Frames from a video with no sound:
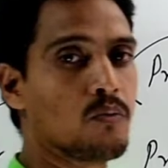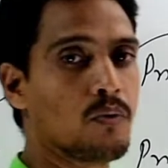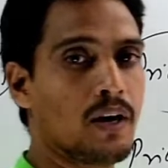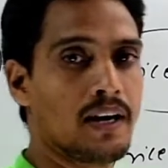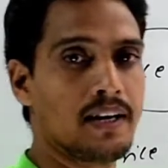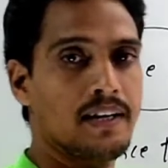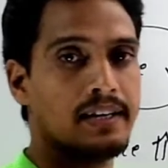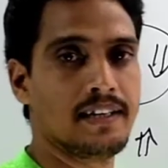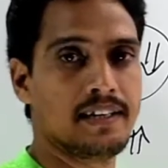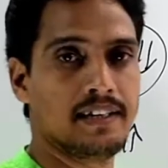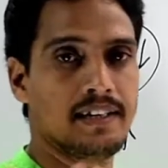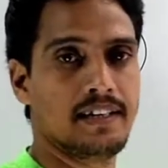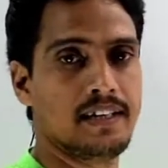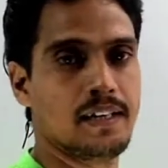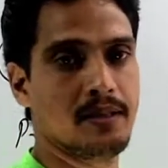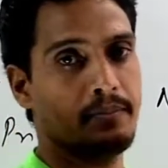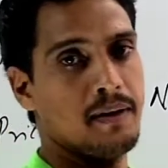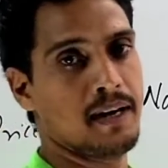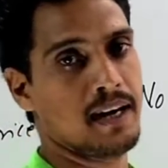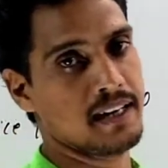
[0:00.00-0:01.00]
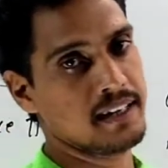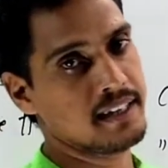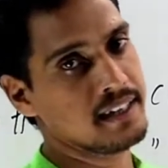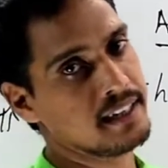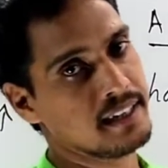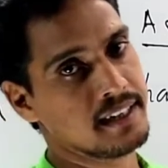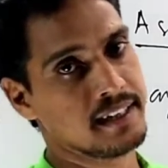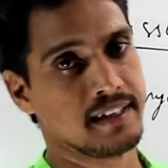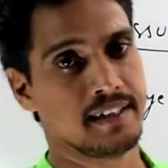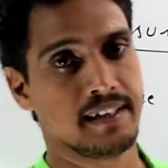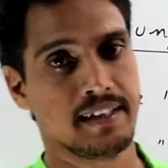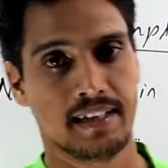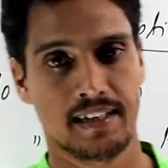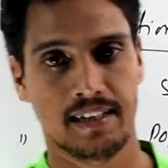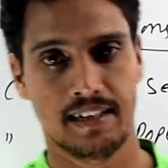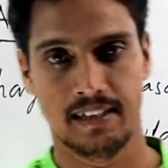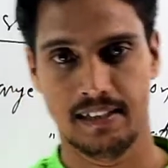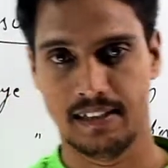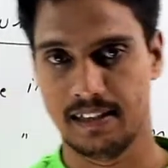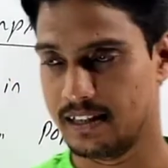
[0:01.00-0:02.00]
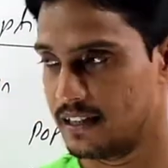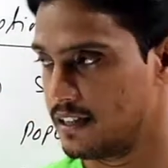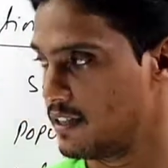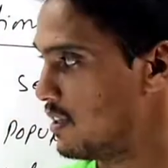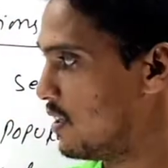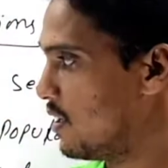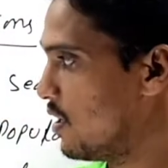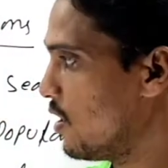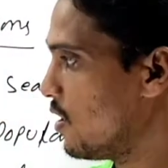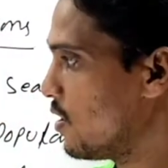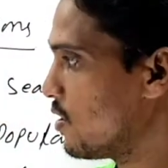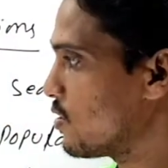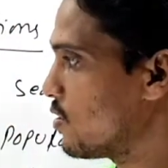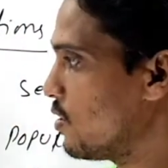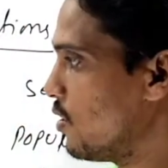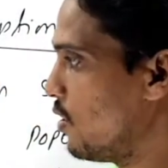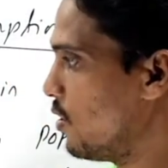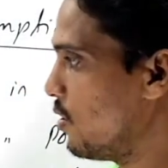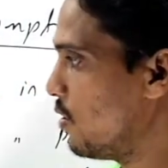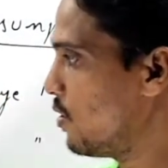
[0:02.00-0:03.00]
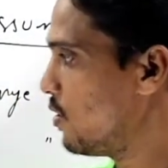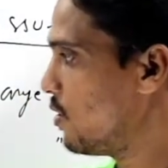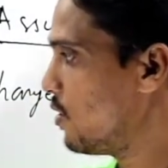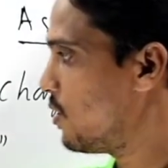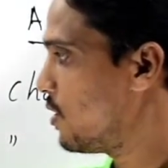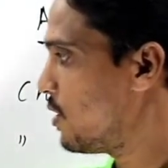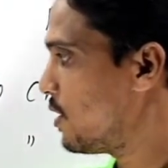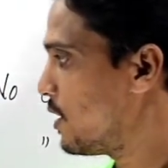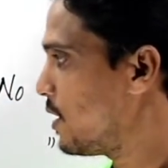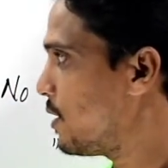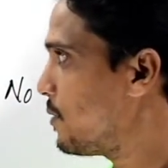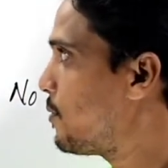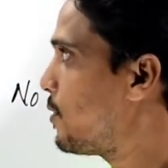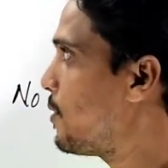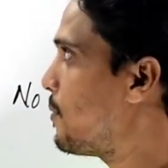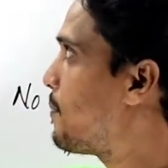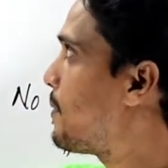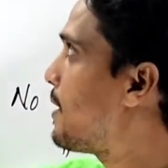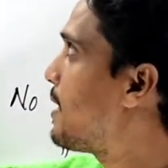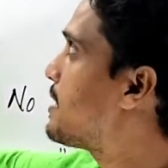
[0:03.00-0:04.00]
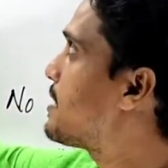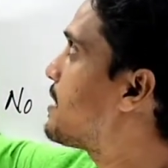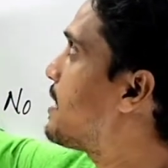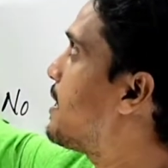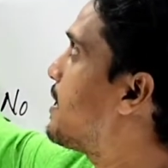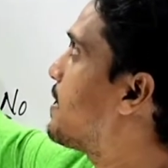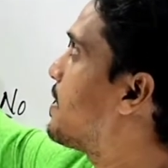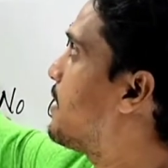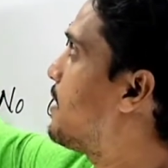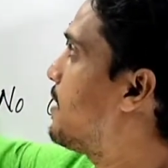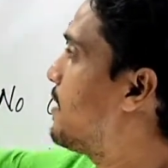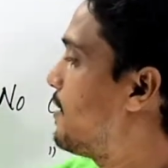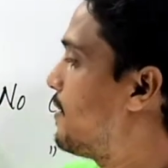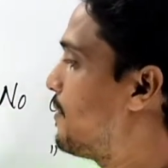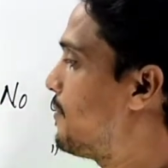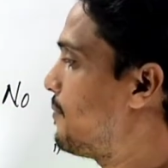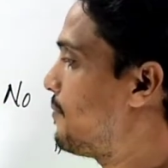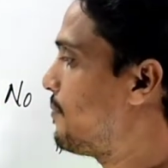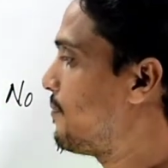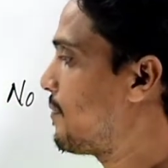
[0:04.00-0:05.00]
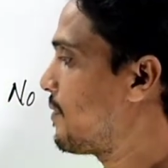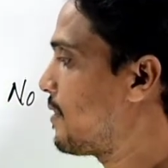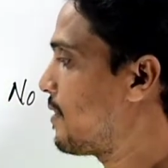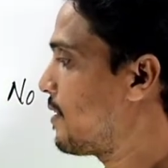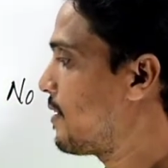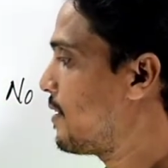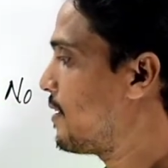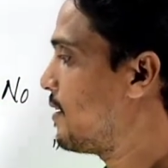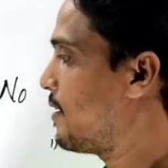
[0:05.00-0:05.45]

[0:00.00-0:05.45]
quantity demand decreases. So if we present the